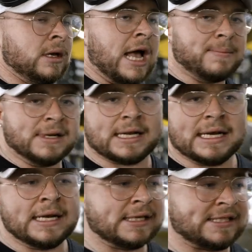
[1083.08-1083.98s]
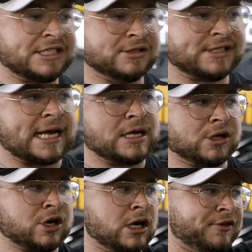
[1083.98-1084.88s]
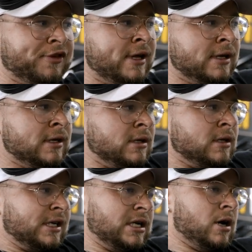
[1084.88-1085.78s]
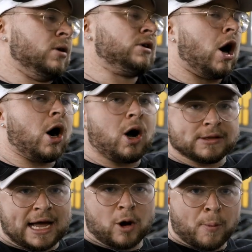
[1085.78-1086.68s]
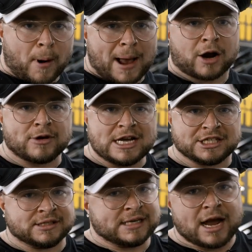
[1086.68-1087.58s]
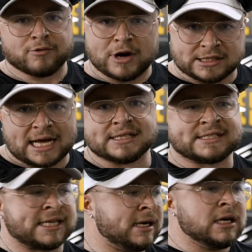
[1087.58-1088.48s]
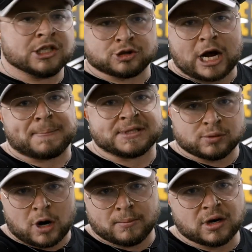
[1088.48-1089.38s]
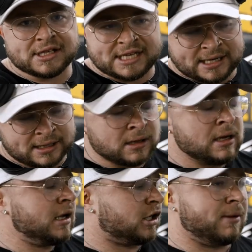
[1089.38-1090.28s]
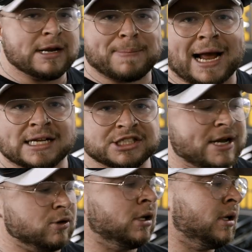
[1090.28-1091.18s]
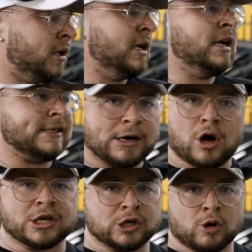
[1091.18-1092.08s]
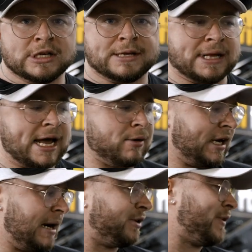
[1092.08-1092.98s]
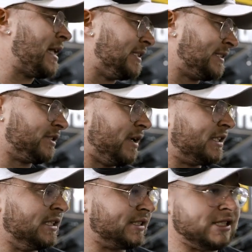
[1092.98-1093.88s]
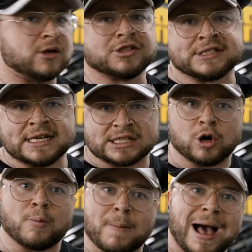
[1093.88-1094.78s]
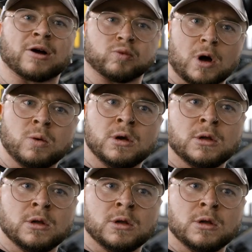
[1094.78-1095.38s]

admittedly, the tissues that you would kind of, you know, call that upper back region, yeah, rear delts, traps, rhomboids, kind of mid back in general, they're all kind of coming into play with here. But the reality of the situation is there's no such thing as an upper back row.